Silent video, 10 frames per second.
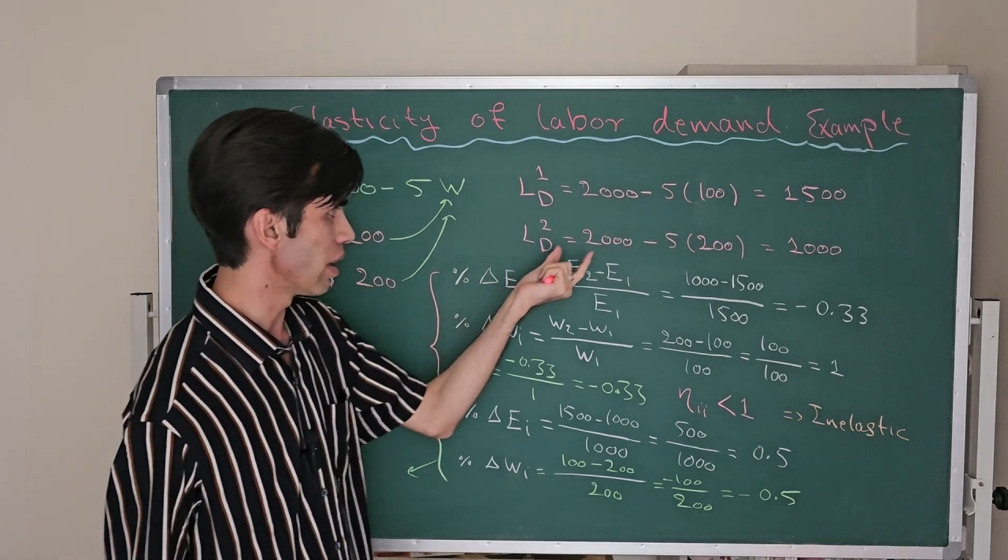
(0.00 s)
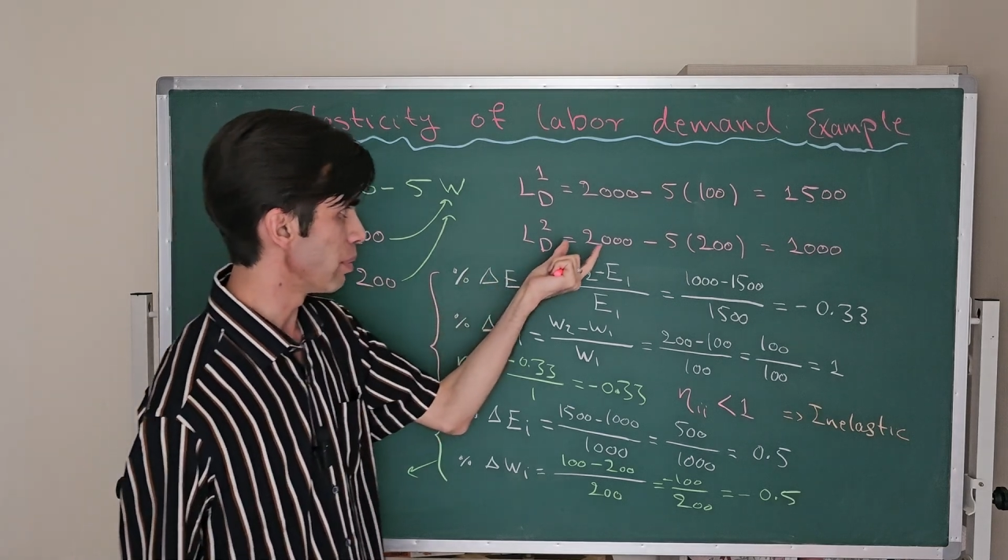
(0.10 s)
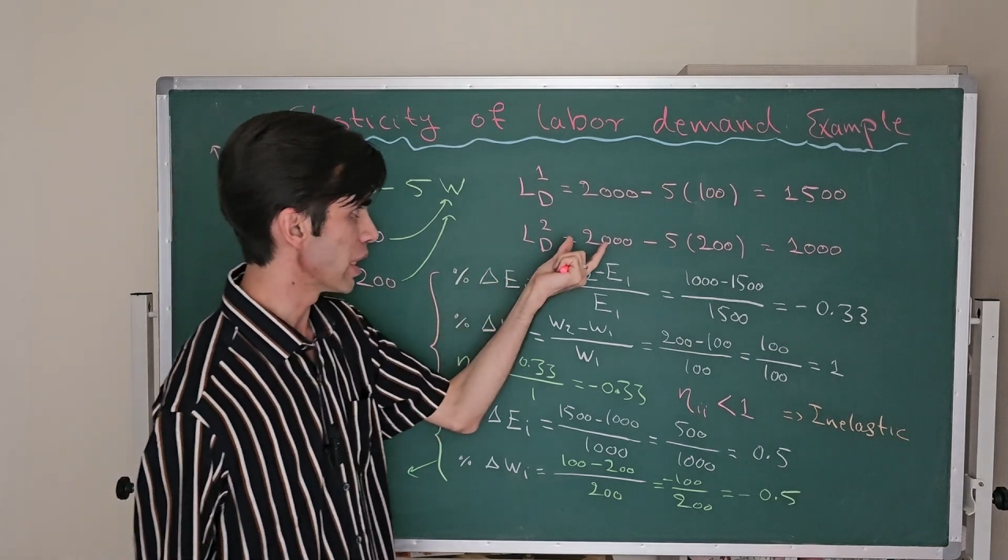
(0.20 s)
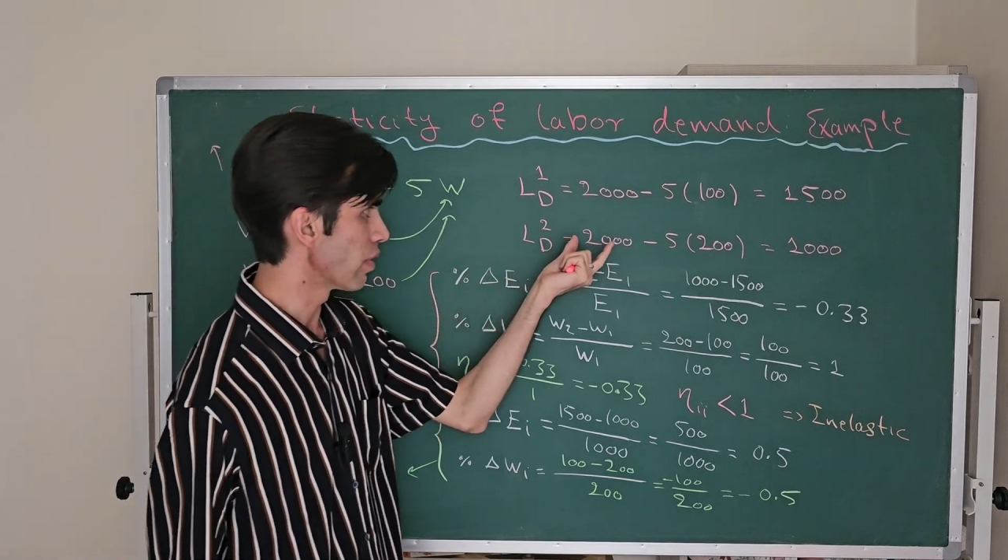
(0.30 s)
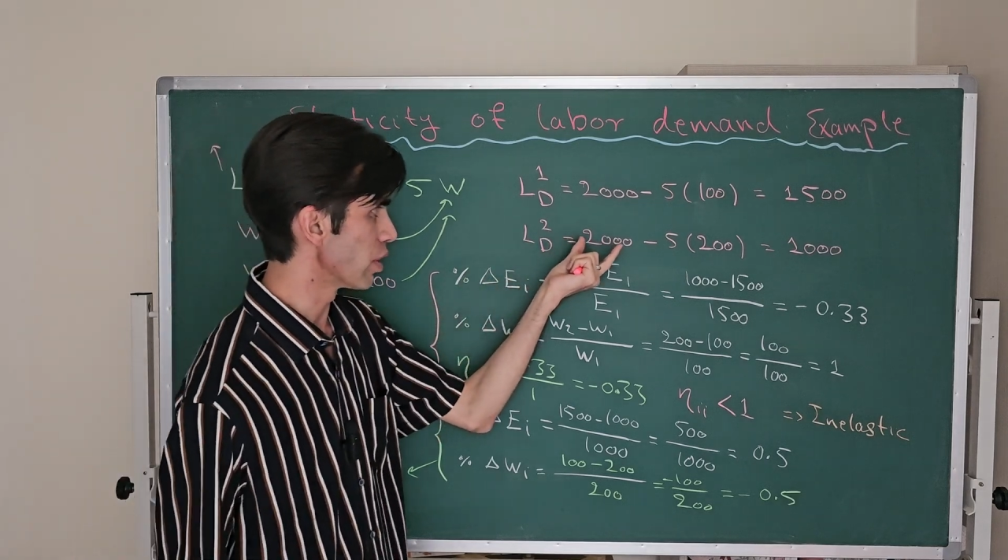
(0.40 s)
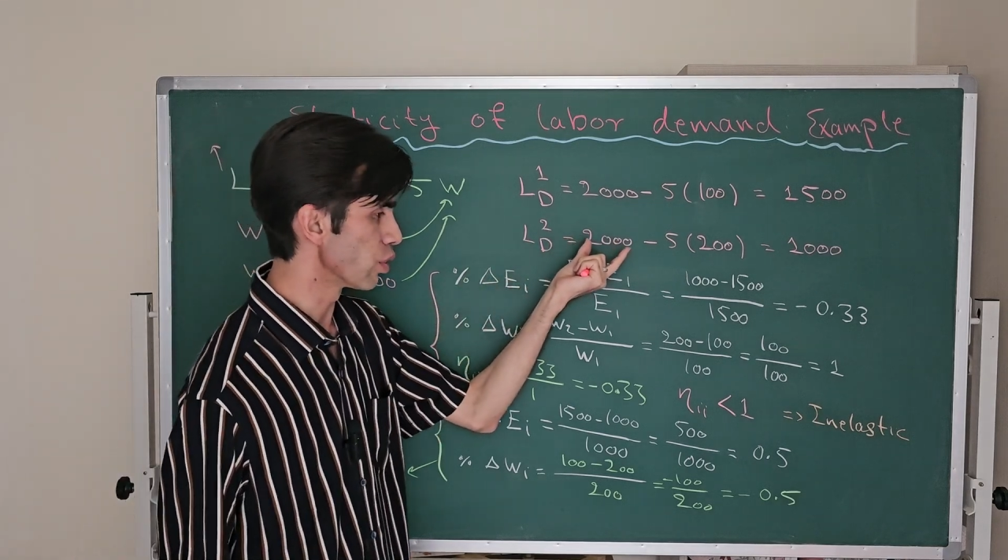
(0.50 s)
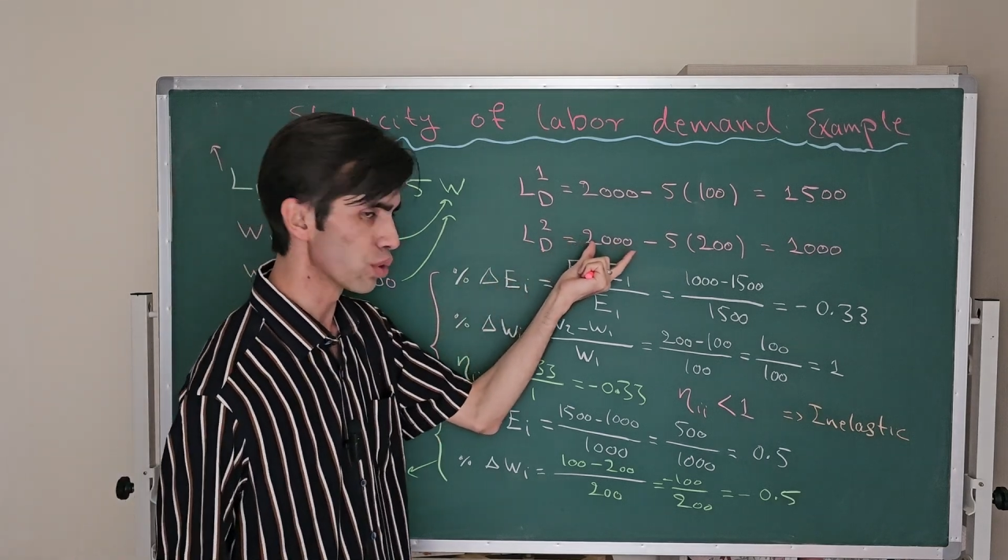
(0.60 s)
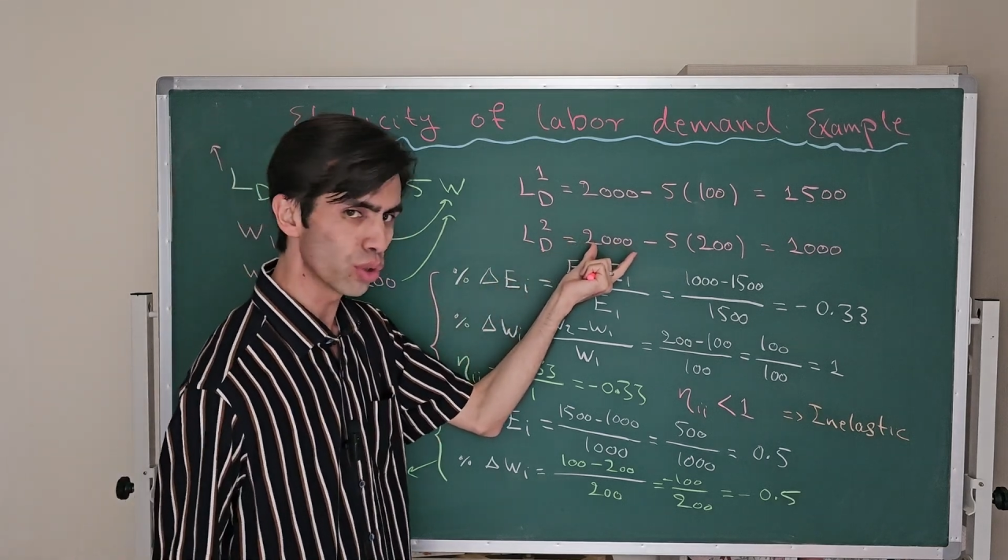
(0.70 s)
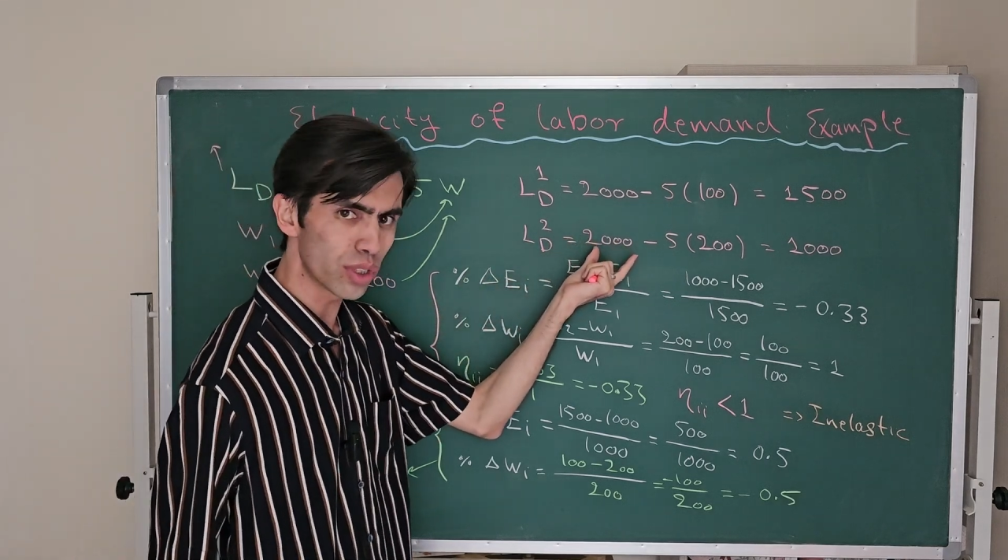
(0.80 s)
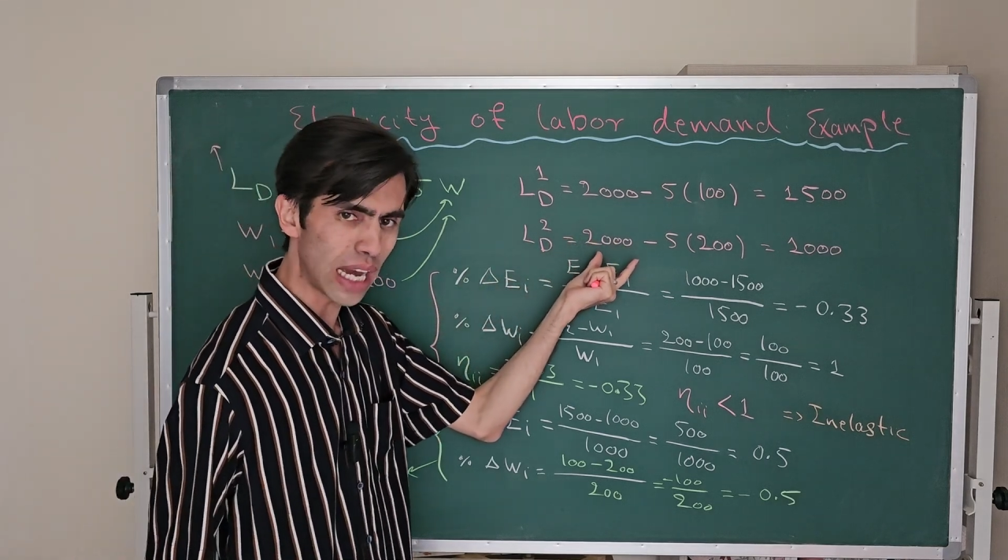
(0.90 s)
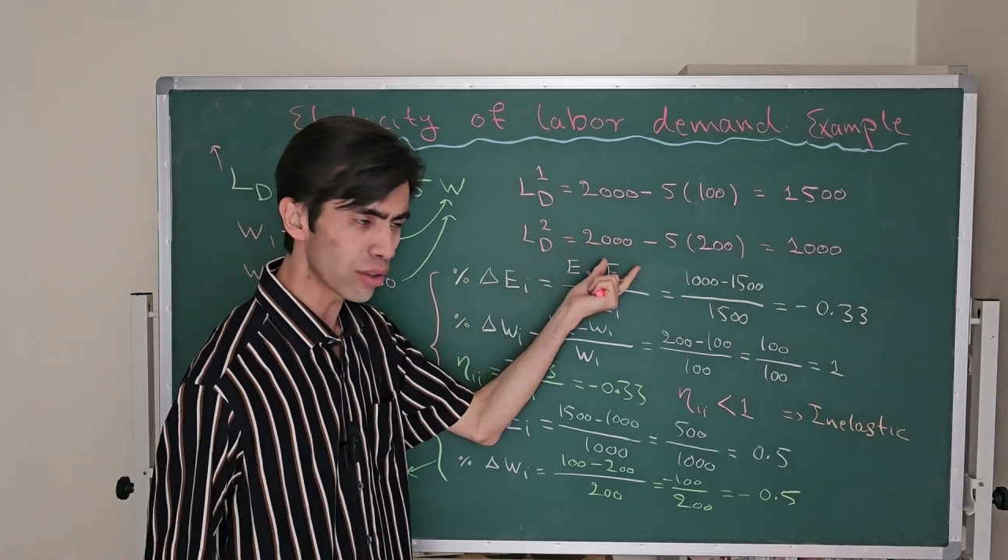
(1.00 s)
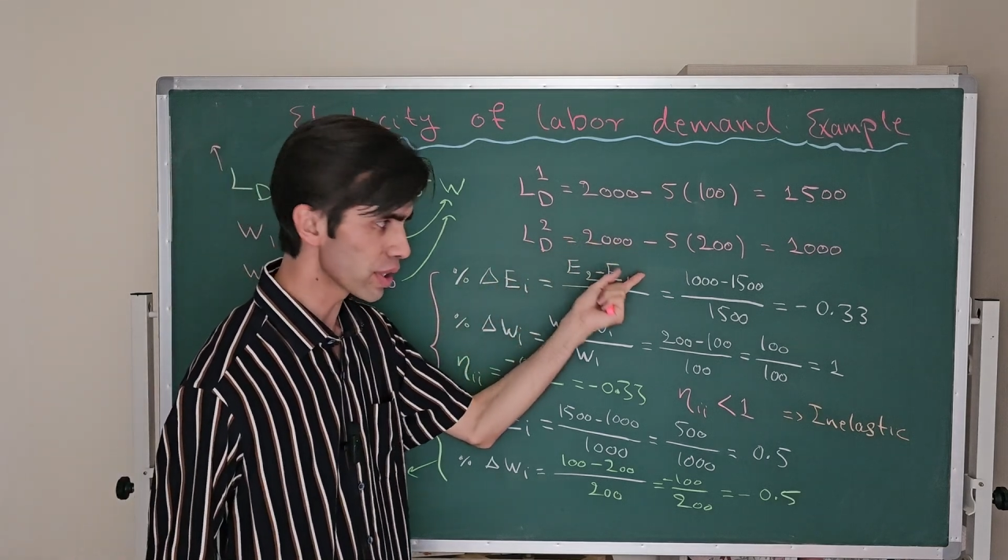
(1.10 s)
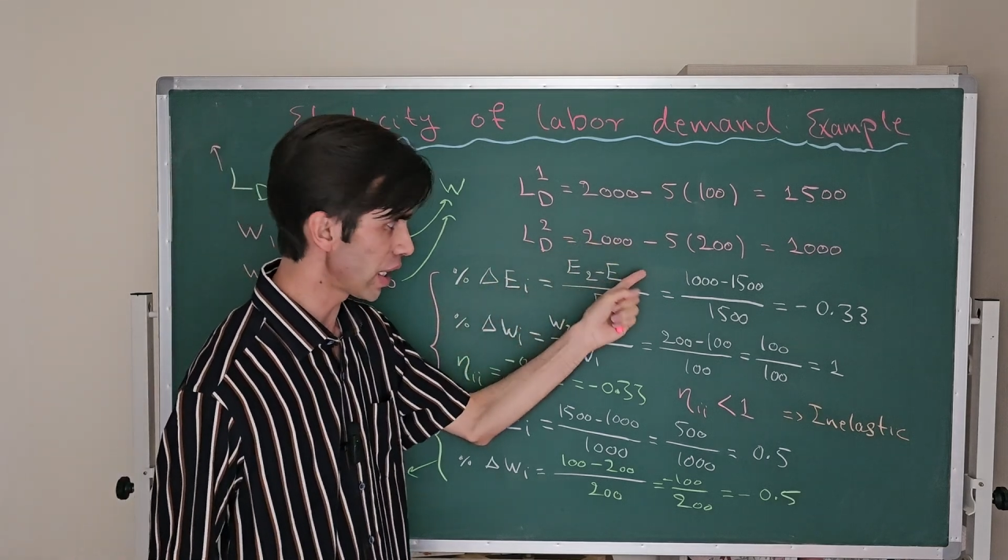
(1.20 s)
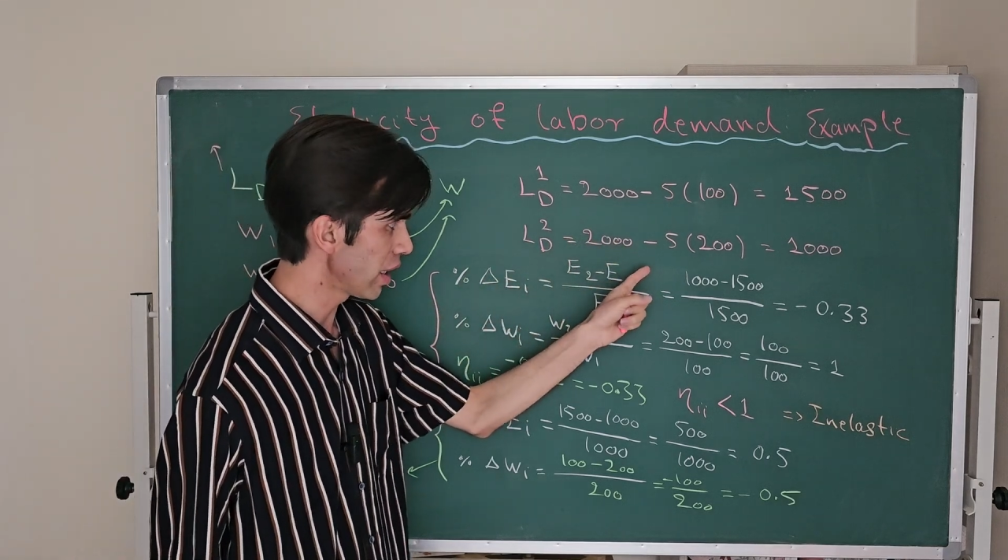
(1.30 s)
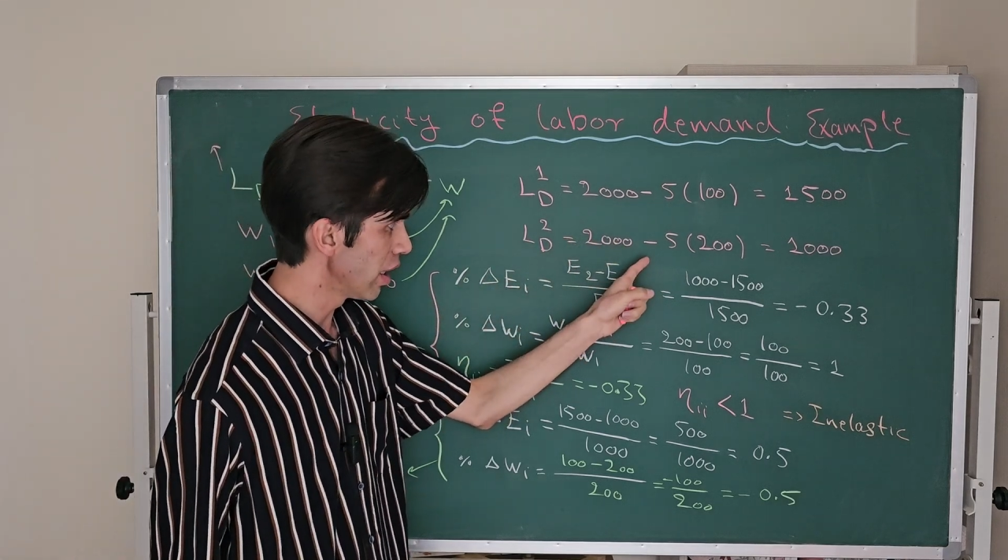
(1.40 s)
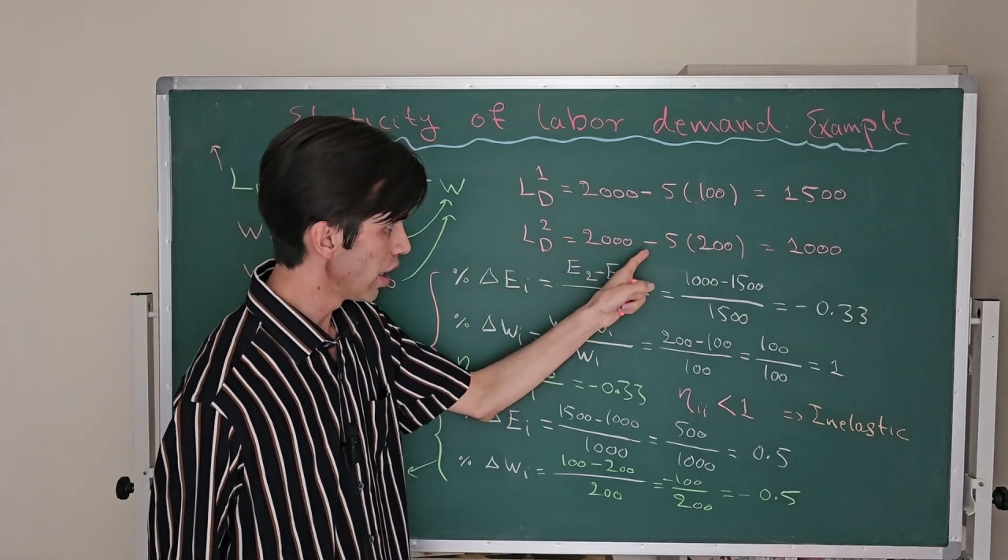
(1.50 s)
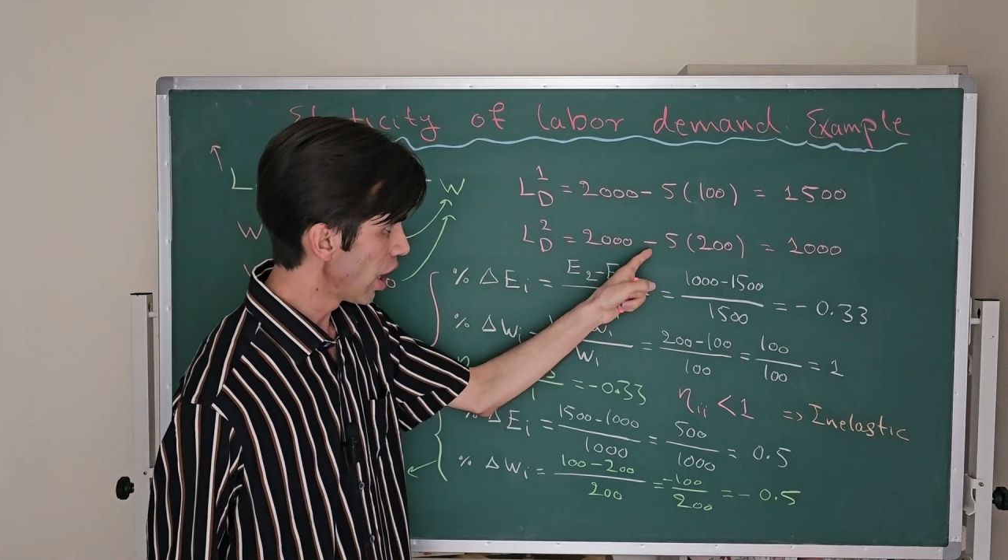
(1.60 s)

will be equal to 2000